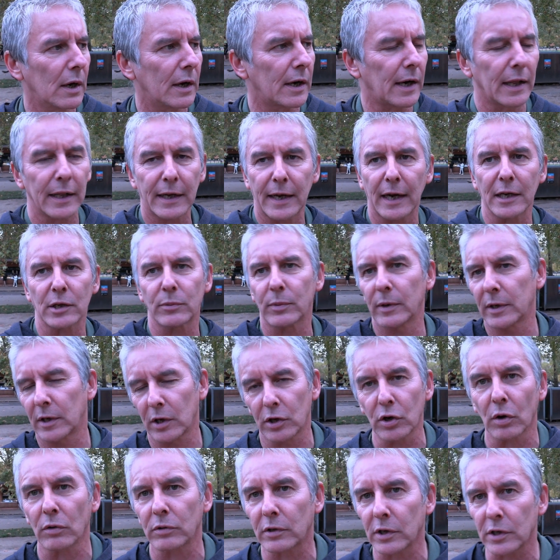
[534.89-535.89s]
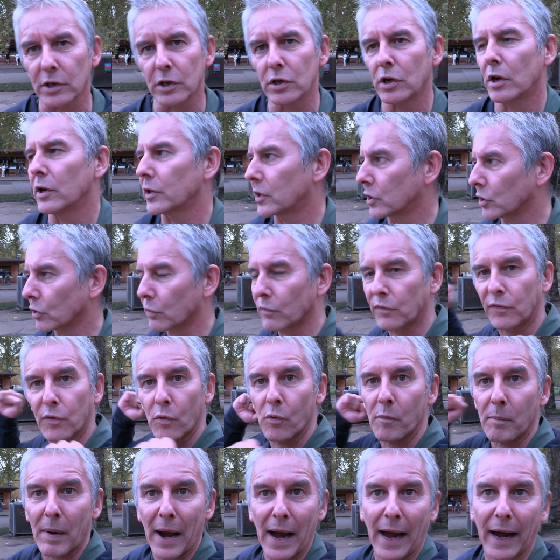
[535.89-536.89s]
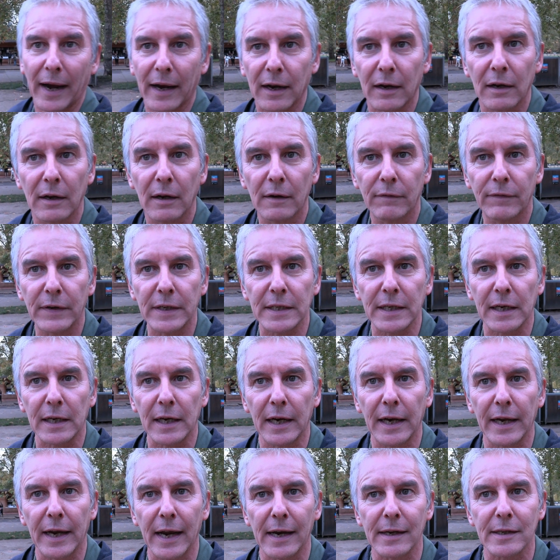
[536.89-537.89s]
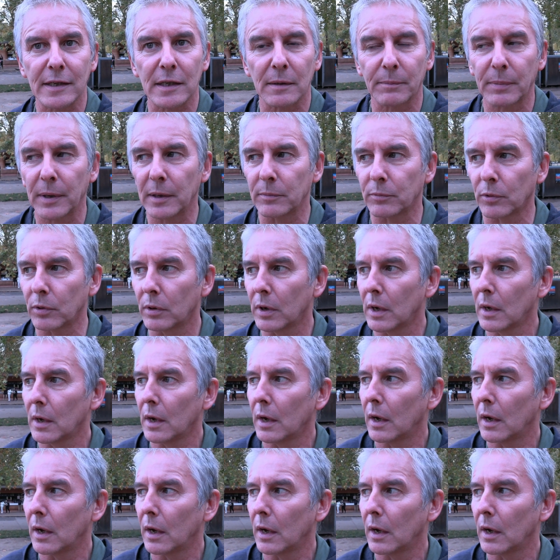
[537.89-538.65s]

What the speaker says: Another case where the doctors and nurses all fought back physically against the people.